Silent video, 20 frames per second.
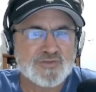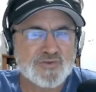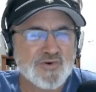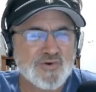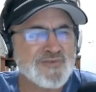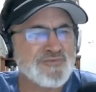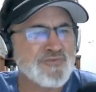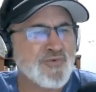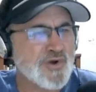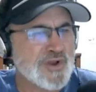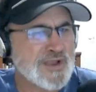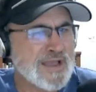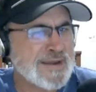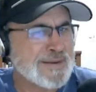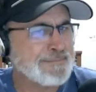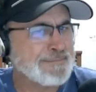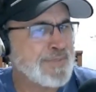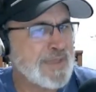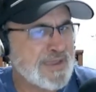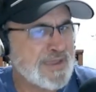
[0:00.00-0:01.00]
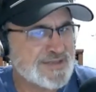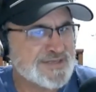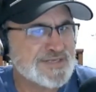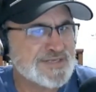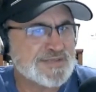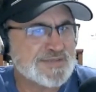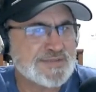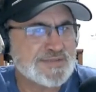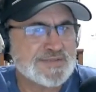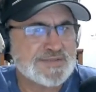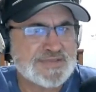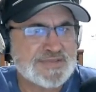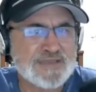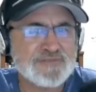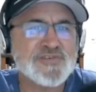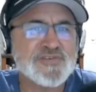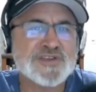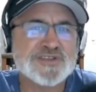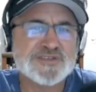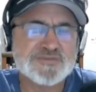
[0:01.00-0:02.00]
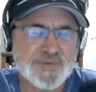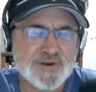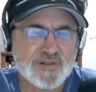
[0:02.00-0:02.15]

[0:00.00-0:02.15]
3-4 kind of base defense,